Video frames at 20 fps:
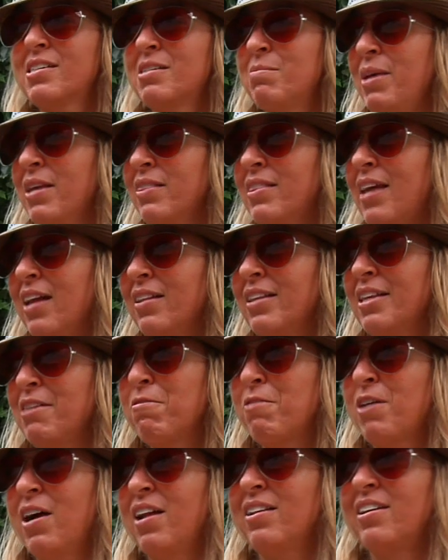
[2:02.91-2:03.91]
to make that
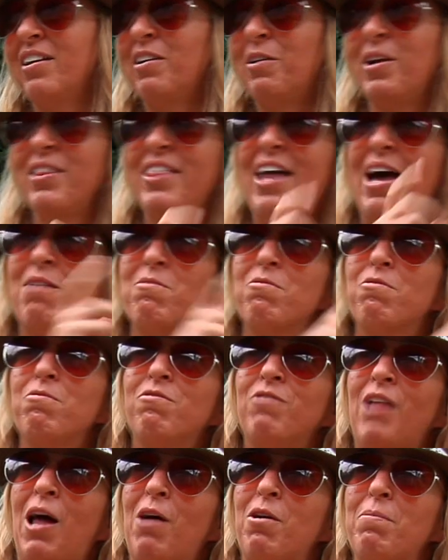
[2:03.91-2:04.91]
leaf color or that
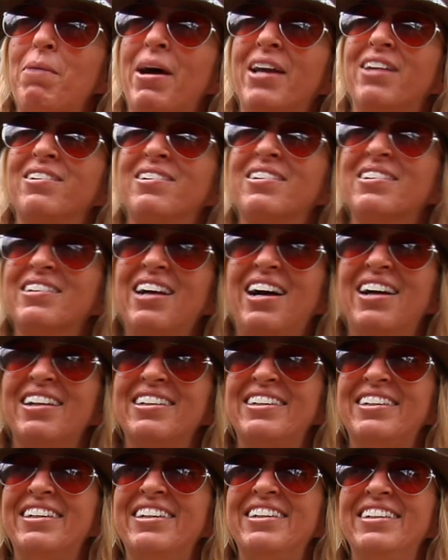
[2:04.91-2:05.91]
flower petal
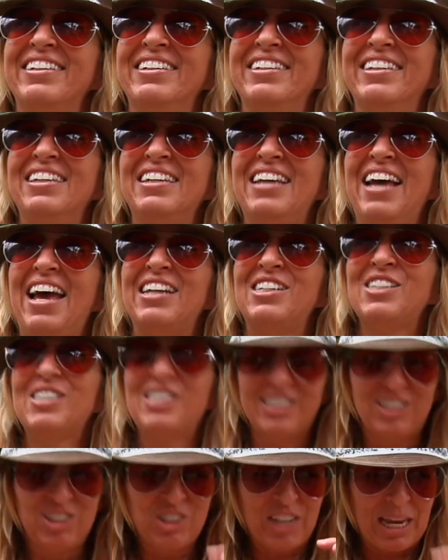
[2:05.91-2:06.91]
color, and
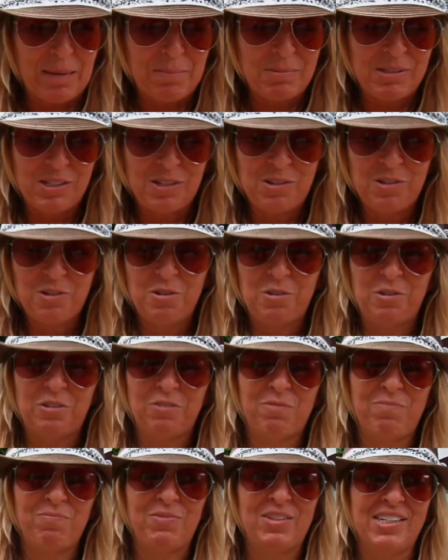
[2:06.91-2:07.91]
just the shapes too,
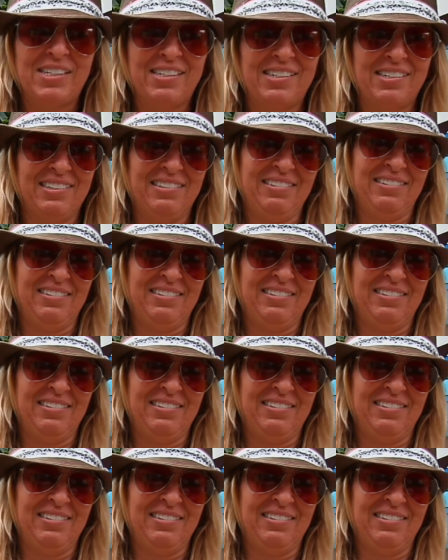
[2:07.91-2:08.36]
of just